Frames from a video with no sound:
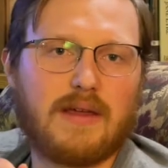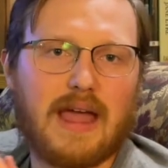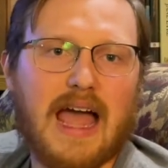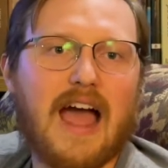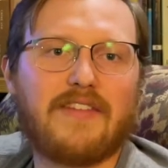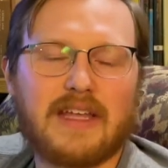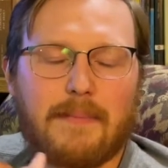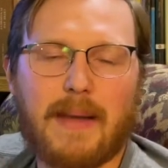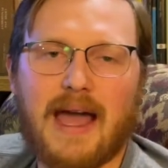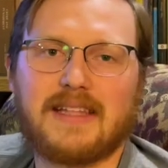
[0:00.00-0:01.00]
having a
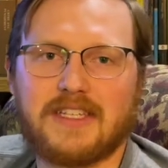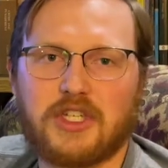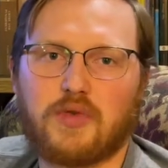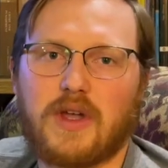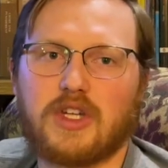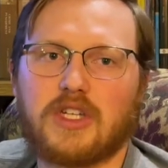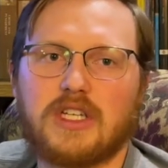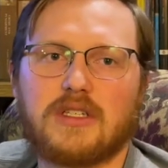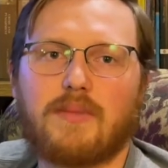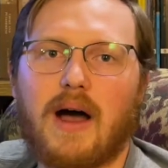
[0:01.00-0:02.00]
bad situation
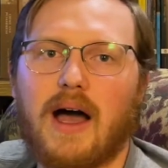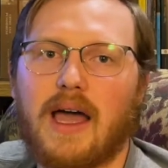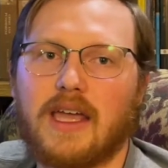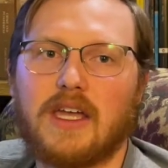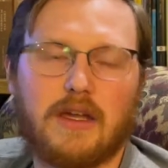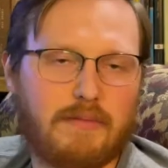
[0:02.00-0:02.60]
is by